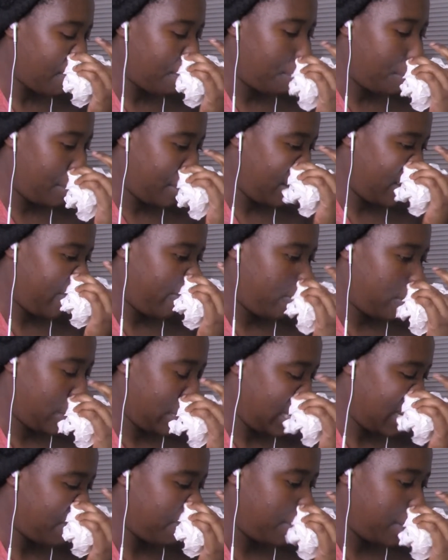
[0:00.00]
but for
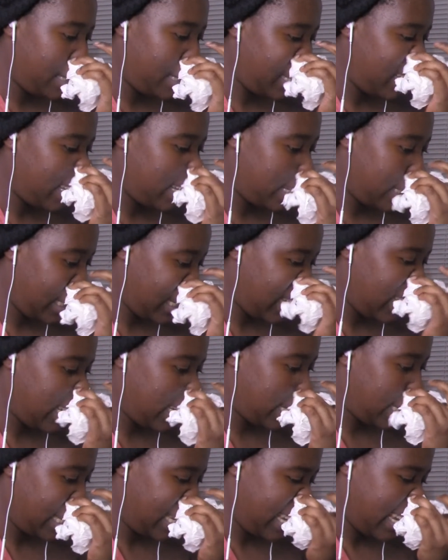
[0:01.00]
some reason,
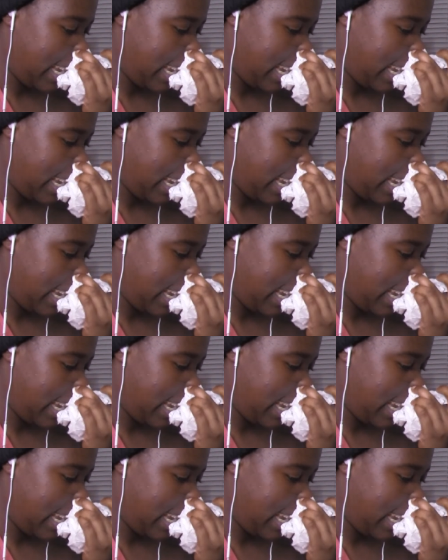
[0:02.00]
like